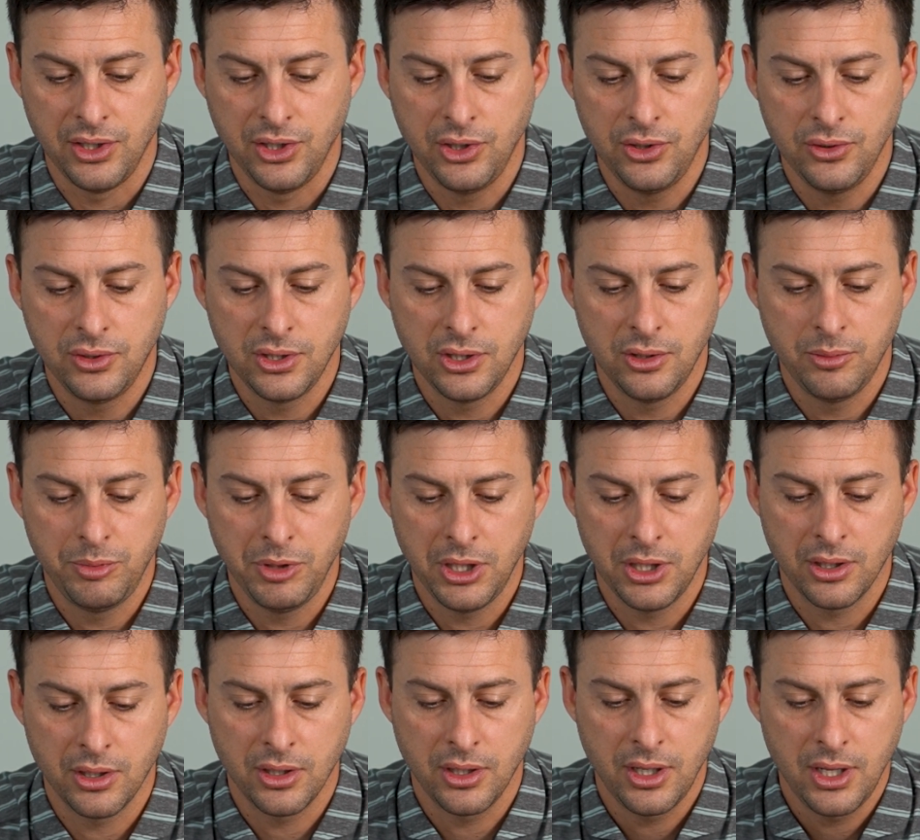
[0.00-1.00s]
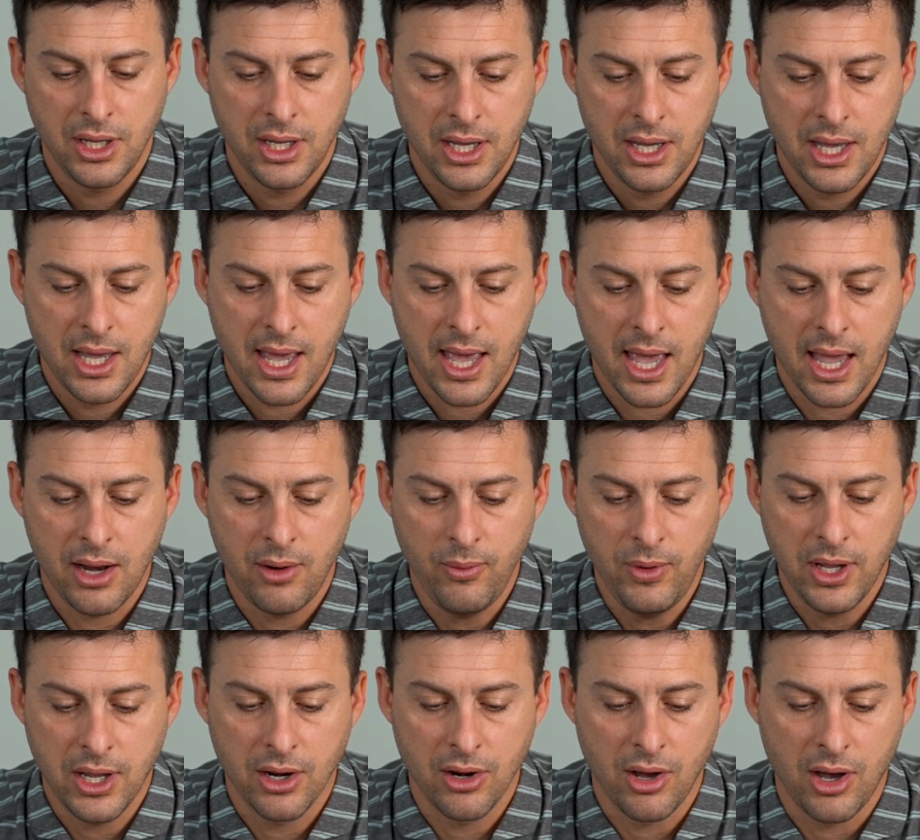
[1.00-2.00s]
YouTube here and
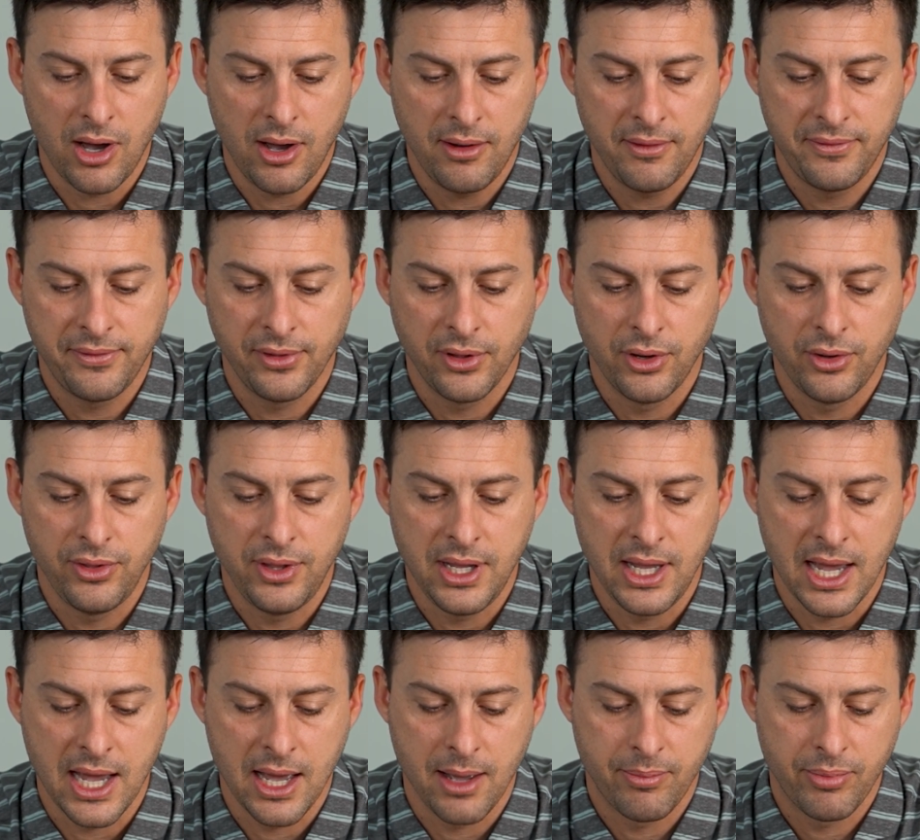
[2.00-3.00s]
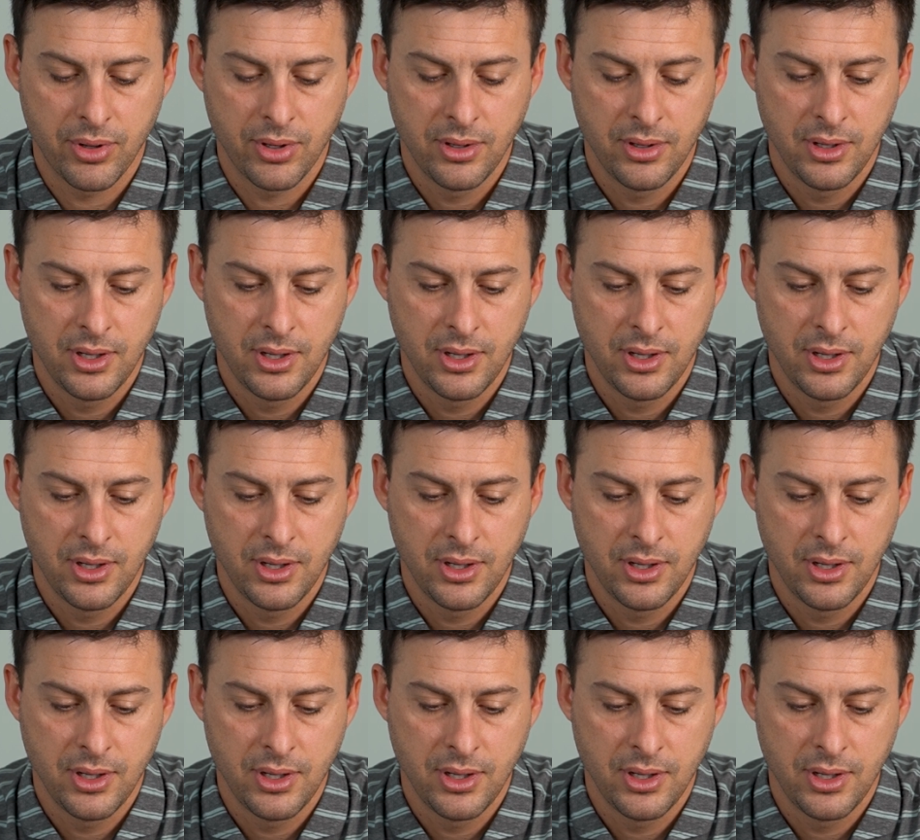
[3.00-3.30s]
we can offload the app